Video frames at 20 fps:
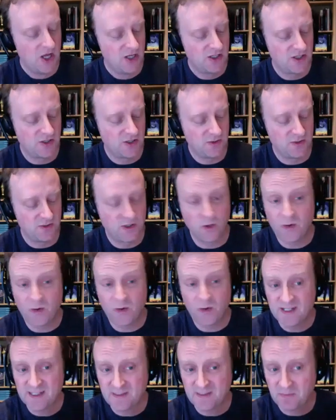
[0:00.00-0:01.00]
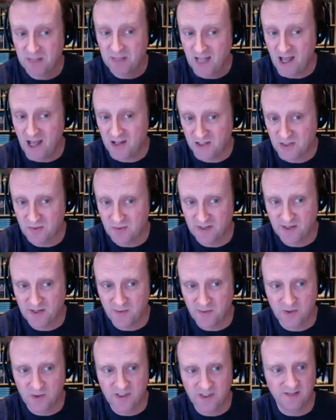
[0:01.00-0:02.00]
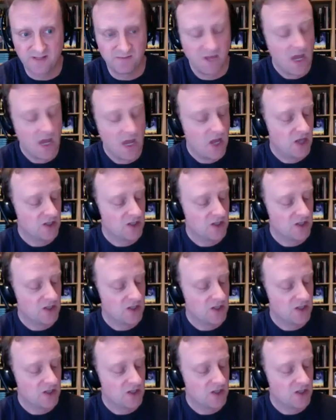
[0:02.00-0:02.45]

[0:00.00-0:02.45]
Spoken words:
to talking to the plants when I water them,